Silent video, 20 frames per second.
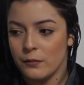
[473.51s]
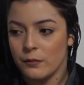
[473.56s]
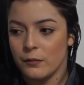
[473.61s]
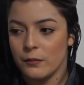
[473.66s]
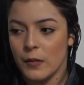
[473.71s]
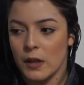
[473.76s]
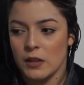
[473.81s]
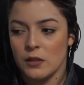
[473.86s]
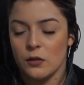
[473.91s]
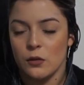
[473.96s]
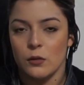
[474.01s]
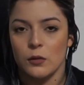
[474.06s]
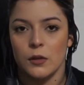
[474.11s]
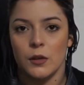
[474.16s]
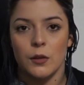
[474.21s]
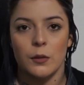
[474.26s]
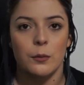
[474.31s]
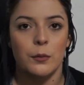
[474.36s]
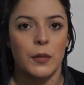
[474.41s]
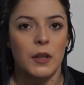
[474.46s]
my
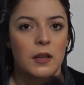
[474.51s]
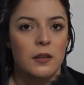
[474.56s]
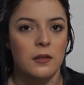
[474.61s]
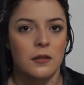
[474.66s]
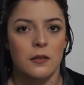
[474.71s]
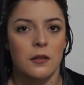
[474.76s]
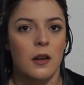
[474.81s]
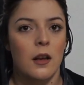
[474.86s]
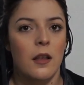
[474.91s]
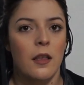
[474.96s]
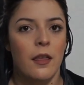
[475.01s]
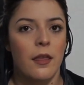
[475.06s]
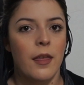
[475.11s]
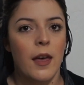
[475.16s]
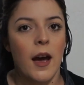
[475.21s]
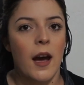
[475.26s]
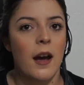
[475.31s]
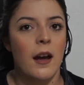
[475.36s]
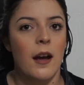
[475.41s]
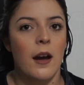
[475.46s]
shoulder because
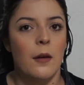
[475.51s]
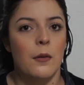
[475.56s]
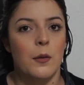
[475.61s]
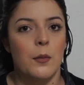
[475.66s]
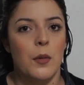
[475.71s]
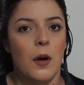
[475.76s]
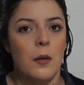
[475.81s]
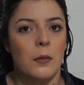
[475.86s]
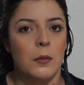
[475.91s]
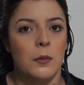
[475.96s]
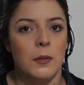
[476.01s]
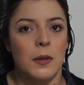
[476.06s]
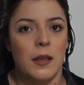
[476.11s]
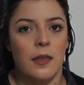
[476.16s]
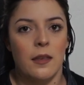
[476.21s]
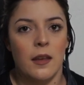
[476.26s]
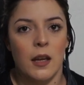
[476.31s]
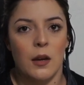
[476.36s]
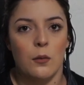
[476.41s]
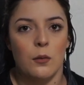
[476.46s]
that I would probably
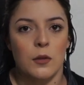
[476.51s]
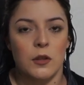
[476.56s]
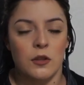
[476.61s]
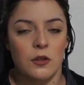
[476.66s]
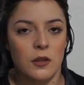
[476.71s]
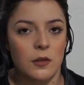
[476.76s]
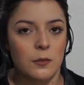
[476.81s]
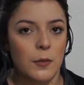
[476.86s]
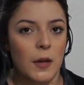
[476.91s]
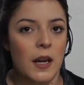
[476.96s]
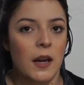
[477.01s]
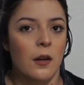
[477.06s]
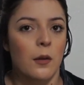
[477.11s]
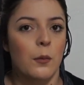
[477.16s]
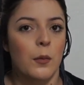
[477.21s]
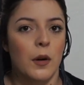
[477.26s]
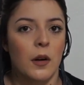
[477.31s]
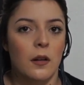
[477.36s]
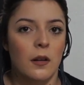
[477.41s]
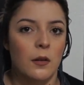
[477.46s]
think was just my hair,
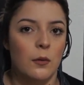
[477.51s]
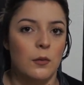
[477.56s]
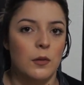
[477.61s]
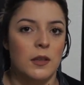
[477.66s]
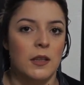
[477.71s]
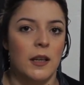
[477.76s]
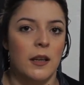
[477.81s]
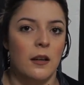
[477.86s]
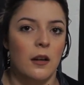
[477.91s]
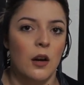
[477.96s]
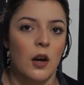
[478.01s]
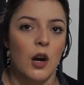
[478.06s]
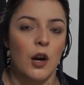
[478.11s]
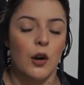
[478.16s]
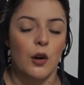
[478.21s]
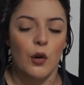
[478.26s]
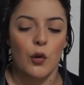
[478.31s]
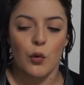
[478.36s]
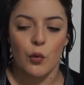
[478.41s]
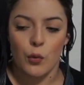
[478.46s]
but it was like a
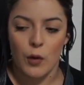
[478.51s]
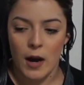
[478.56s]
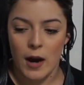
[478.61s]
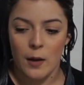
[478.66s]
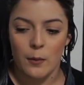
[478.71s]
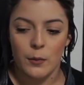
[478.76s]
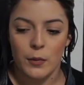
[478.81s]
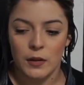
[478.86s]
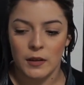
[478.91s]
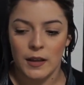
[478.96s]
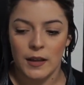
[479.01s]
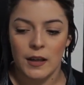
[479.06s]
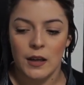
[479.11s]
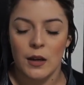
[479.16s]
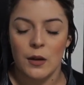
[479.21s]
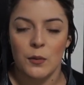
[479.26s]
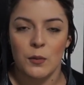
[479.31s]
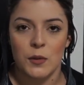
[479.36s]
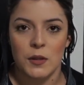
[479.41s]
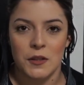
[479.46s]
grab. Like
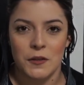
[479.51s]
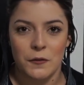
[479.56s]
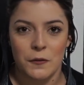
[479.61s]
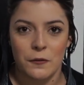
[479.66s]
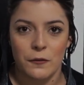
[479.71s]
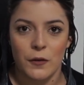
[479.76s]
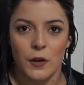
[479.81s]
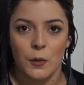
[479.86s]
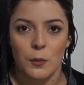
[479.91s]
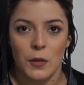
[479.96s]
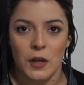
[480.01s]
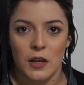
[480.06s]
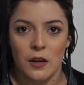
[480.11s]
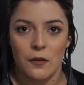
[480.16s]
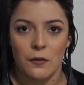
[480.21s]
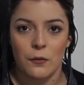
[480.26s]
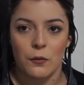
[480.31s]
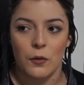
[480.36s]
it was firm enough